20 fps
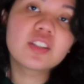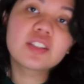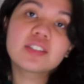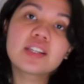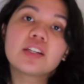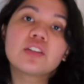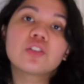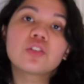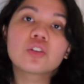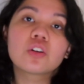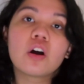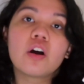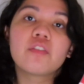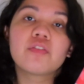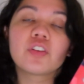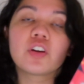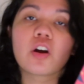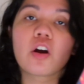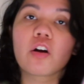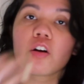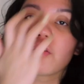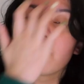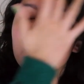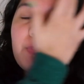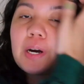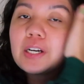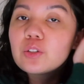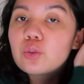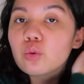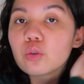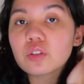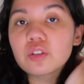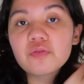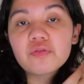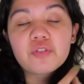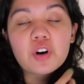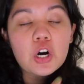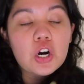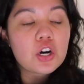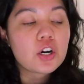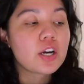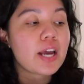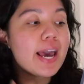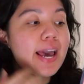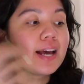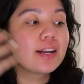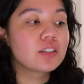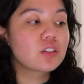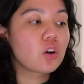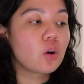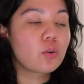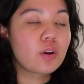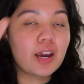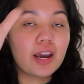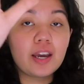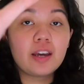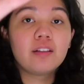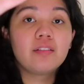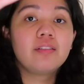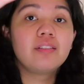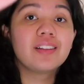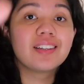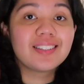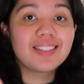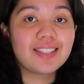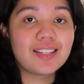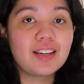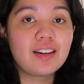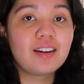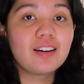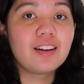Center of the Earth by Jules Verne. And okay, listen,